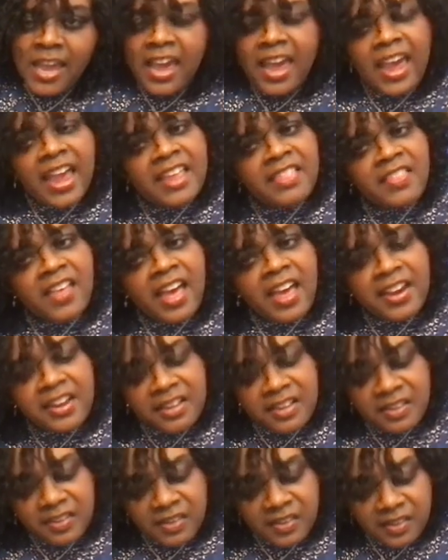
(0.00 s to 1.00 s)
and that
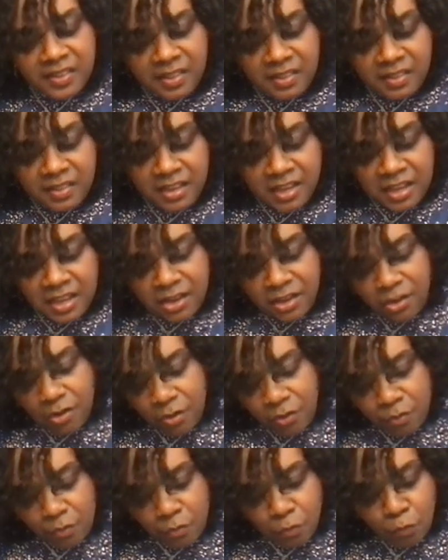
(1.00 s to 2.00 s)
is the
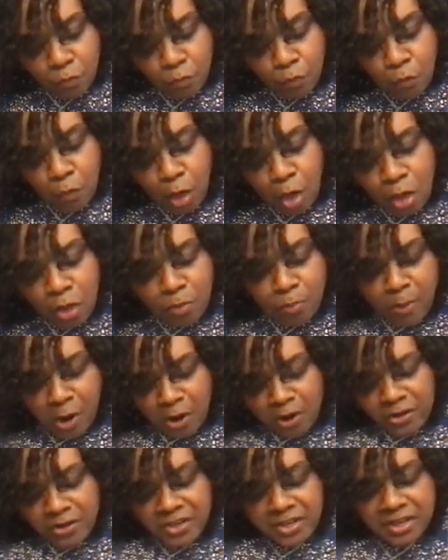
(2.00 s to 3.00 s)

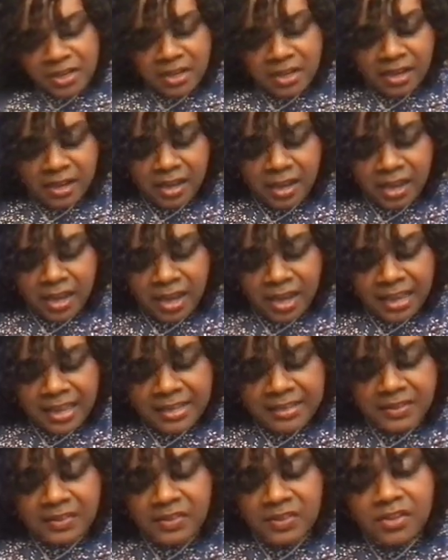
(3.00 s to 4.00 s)
Walmart
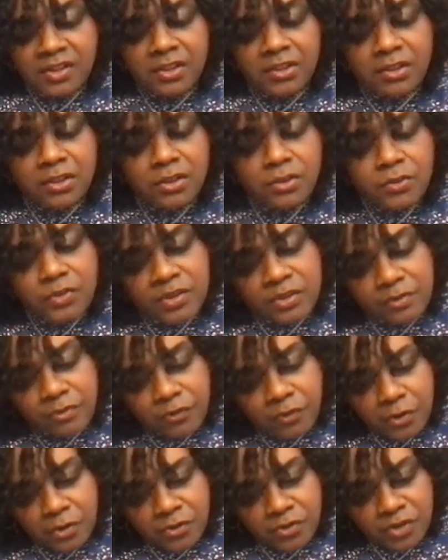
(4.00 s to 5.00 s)
exclusive
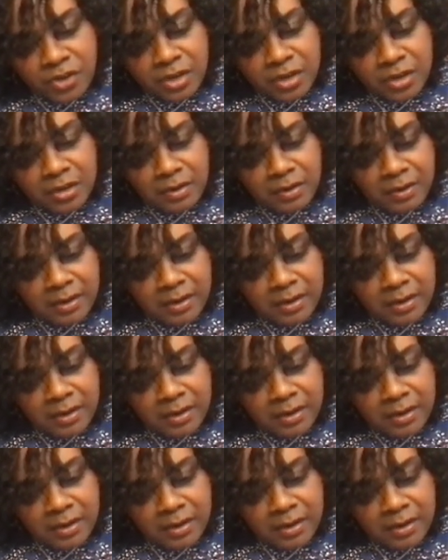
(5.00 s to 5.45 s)
version.